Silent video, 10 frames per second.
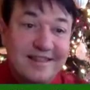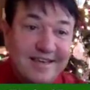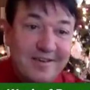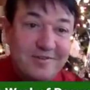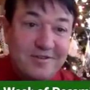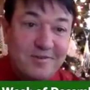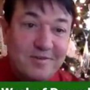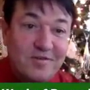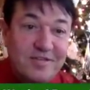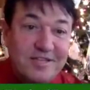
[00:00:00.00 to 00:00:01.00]
Thank you so
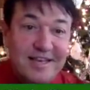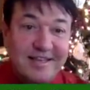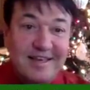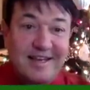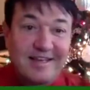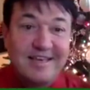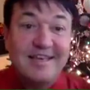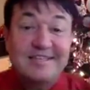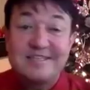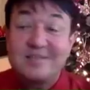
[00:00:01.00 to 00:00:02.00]
much for saying that.
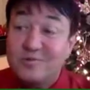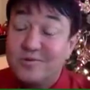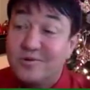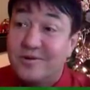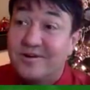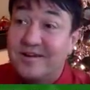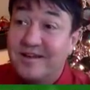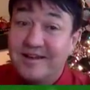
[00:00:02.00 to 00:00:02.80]
Yes. Yule.